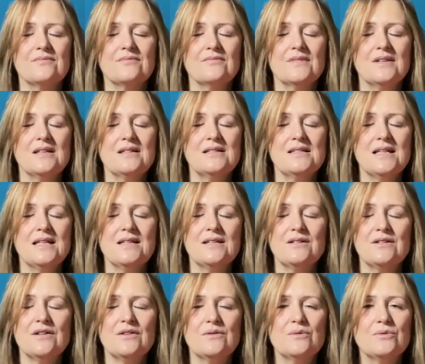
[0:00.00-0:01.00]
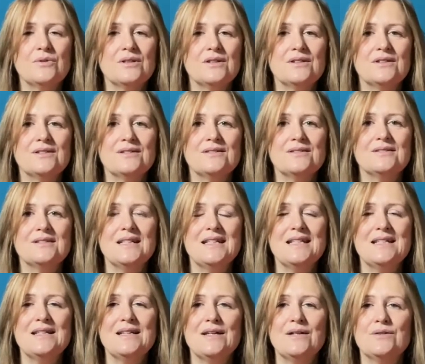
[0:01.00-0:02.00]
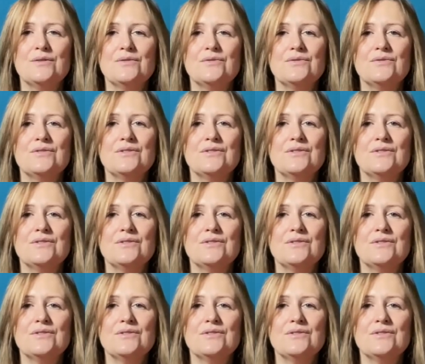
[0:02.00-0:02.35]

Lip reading: And take another one, inhale through the